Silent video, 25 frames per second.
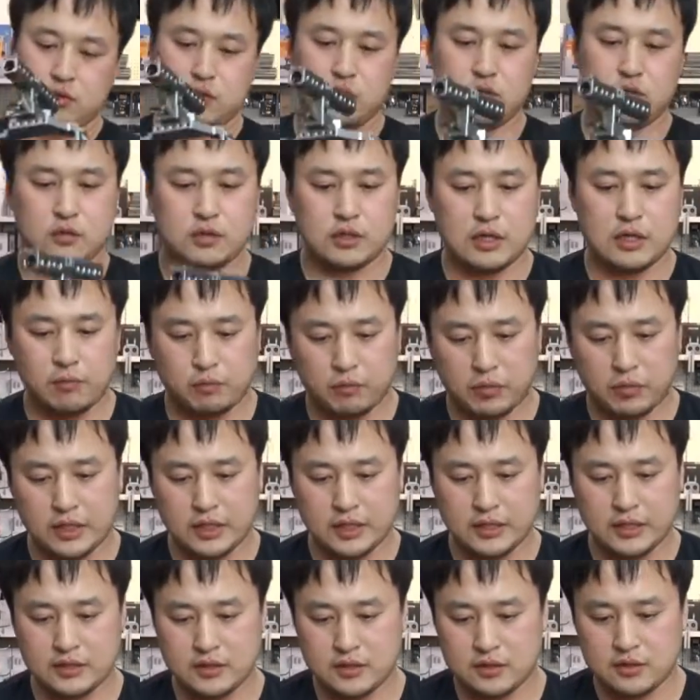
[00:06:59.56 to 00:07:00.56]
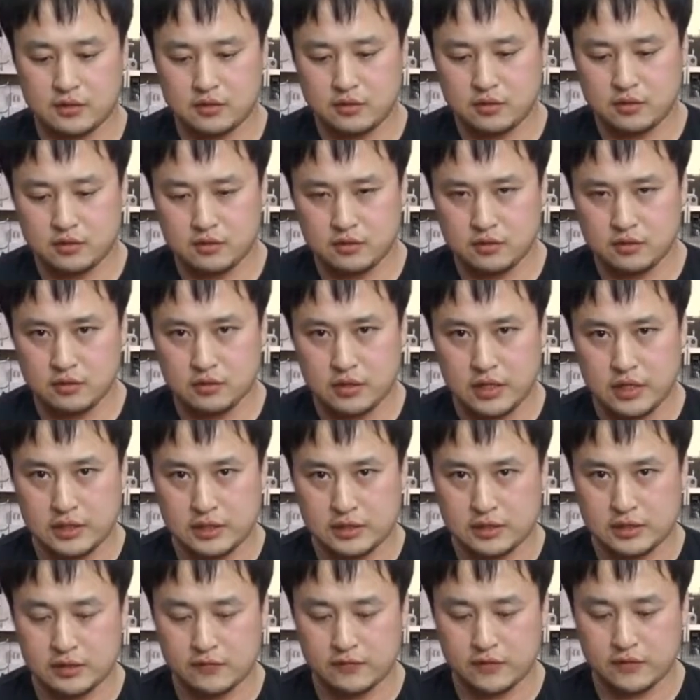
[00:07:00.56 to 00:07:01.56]
complete
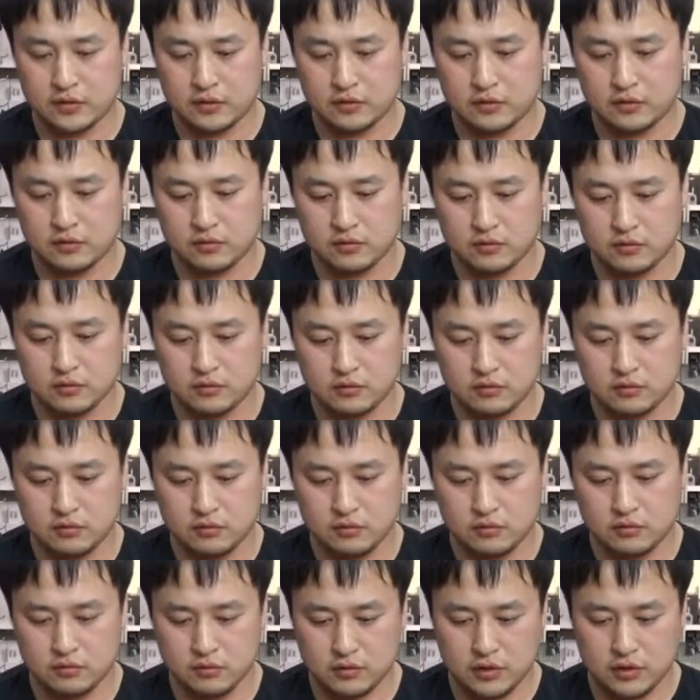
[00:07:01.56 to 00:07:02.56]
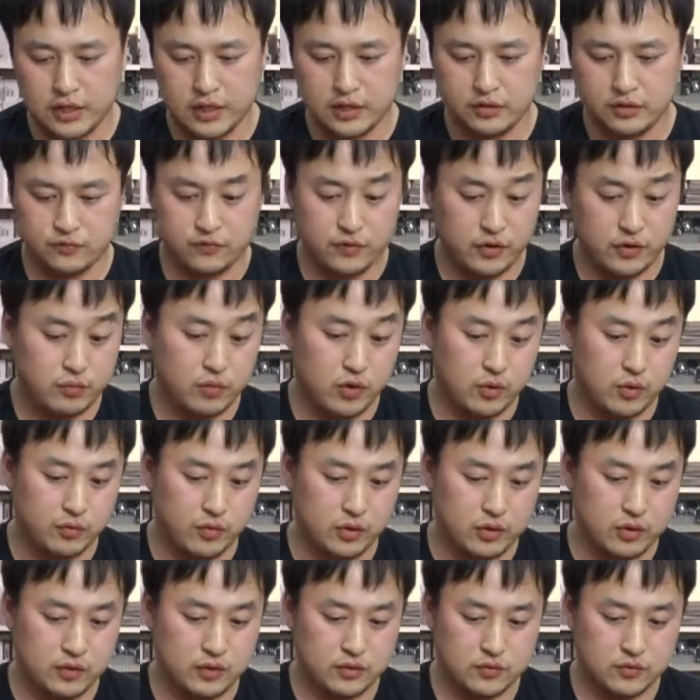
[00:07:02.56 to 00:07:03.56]
A7 cage, very
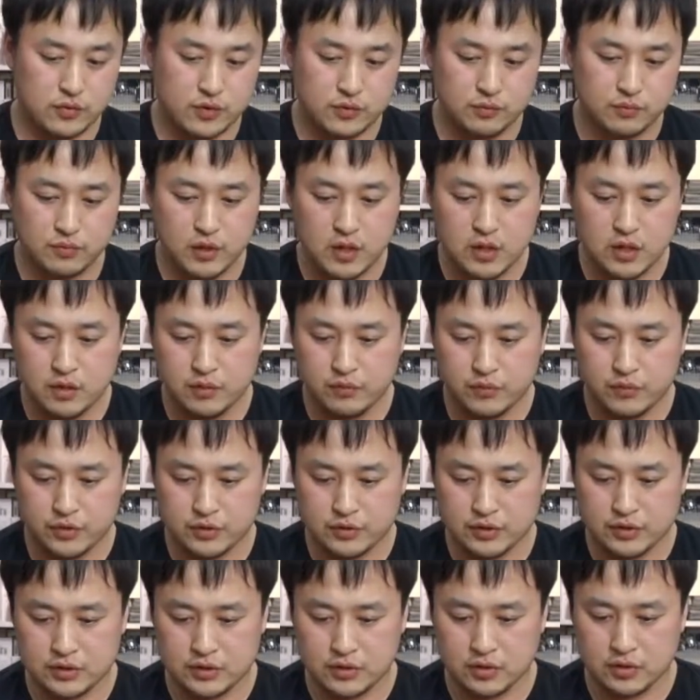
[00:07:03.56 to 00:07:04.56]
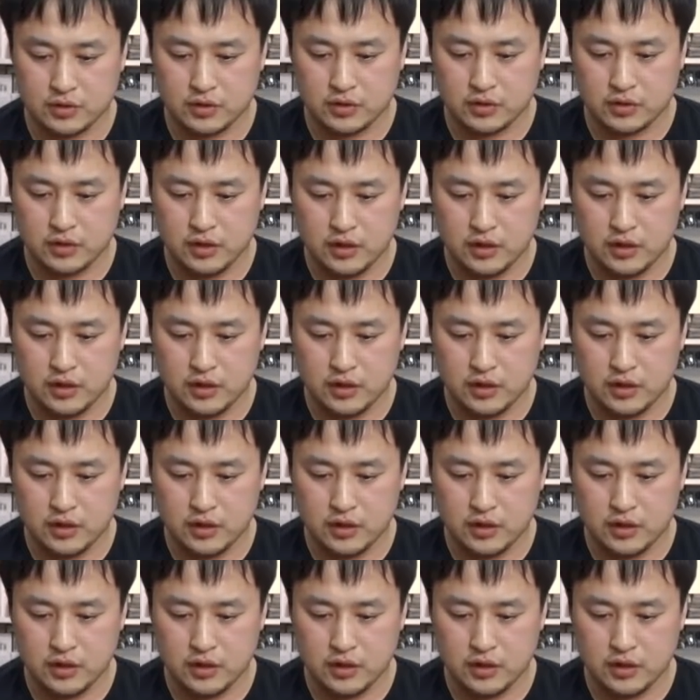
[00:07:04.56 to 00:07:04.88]
popular this one, because it's got a